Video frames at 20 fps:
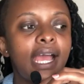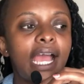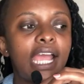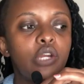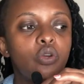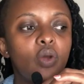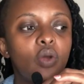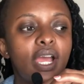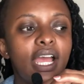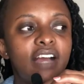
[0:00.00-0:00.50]

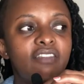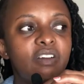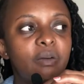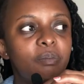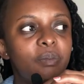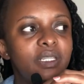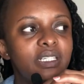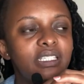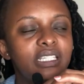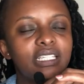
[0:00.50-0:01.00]
I know I have a
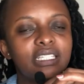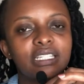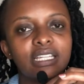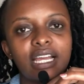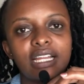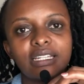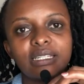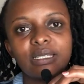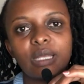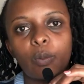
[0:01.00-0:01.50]
business
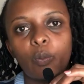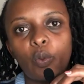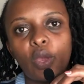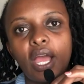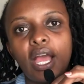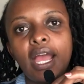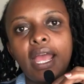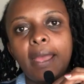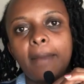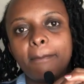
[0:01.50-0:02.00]
card
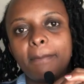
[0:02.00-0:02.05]
somewhere,